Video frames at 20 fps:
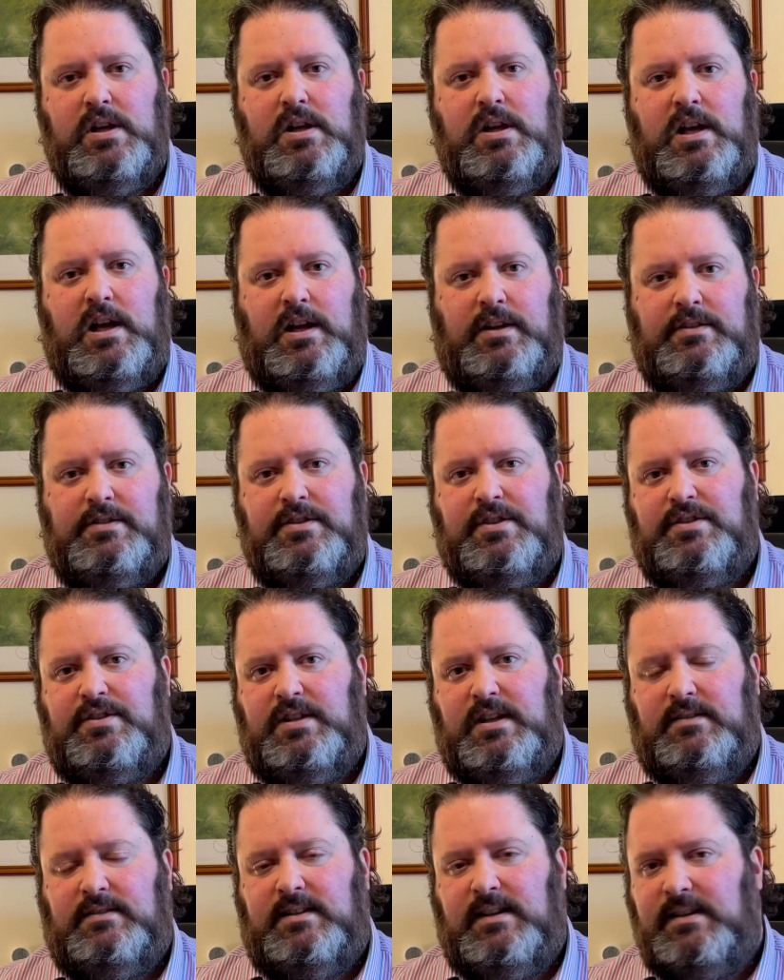and as I
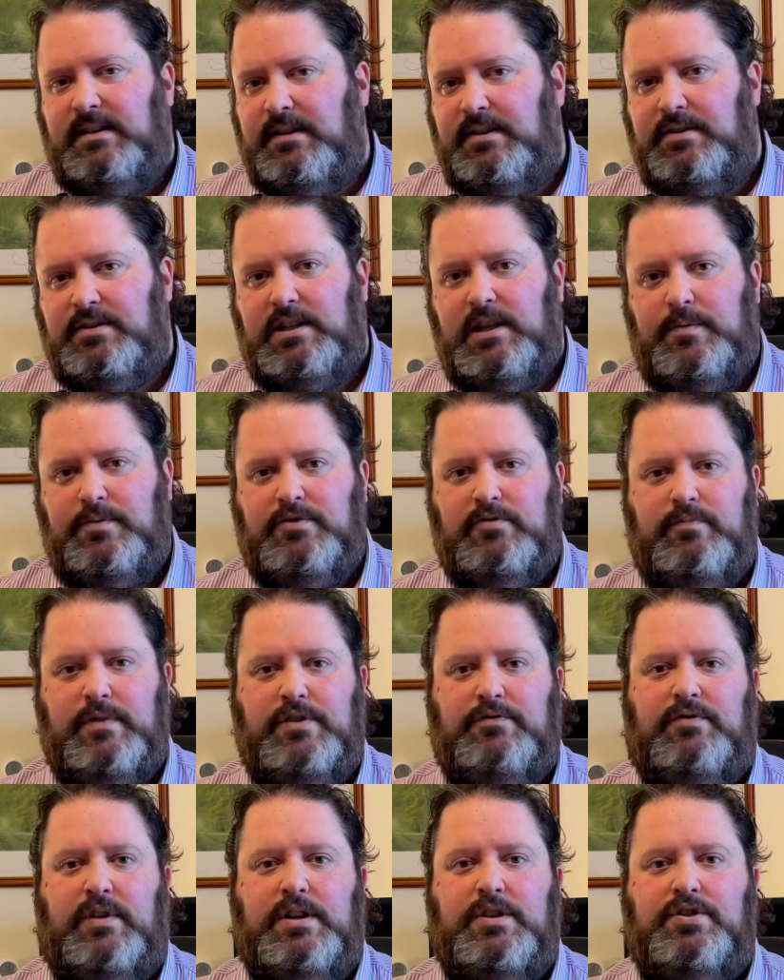said, that exceptional mid
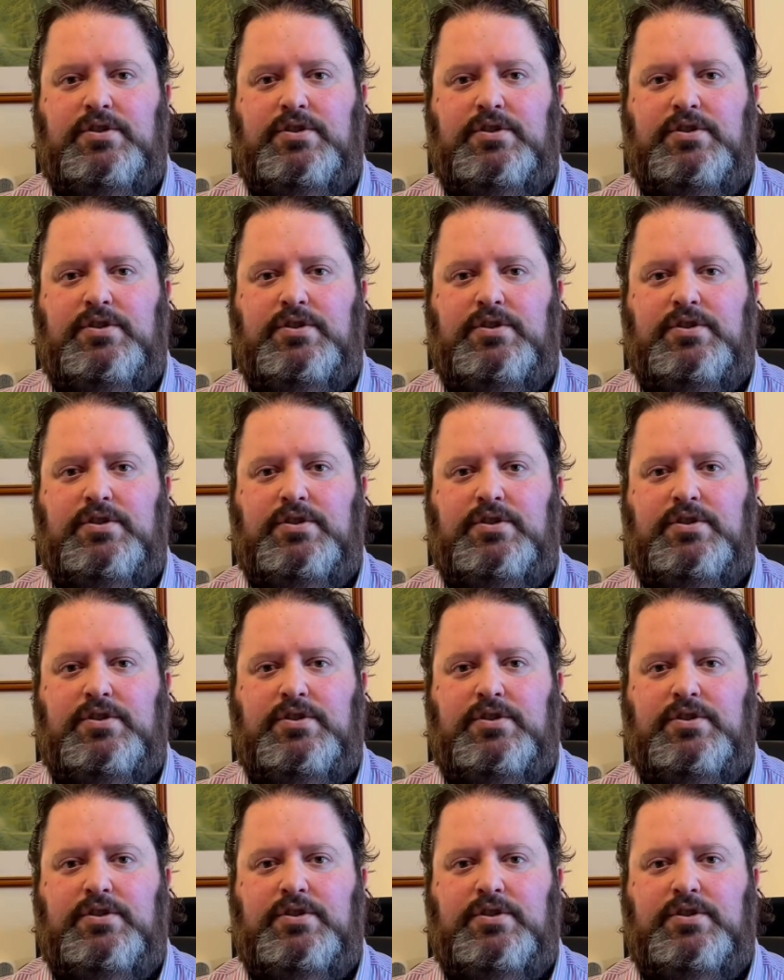range.